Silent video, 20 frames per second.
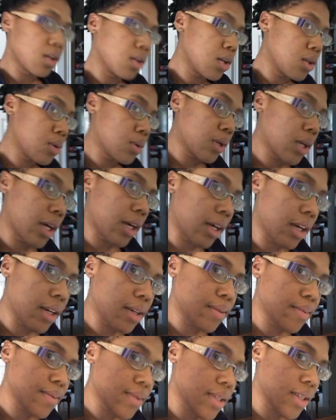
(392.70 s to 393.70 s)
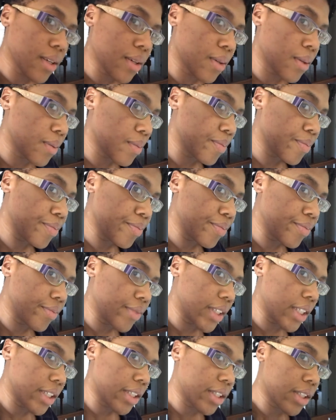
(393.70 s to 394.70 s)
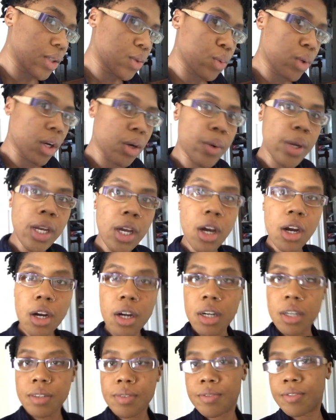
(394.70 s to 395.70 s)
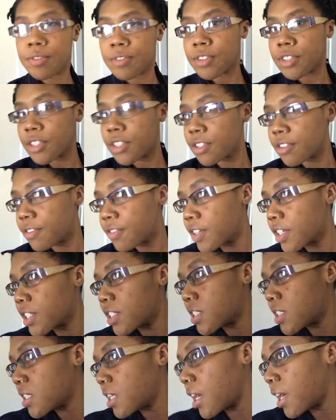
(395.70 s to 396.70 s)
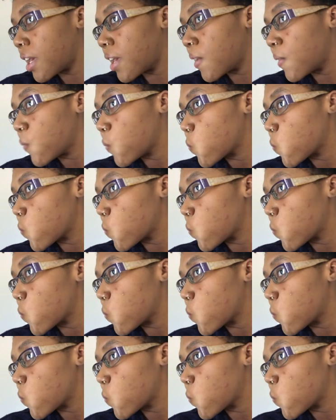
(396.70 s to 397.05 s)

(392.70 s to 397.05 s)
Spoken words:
Okay, so this is where we are for the first day.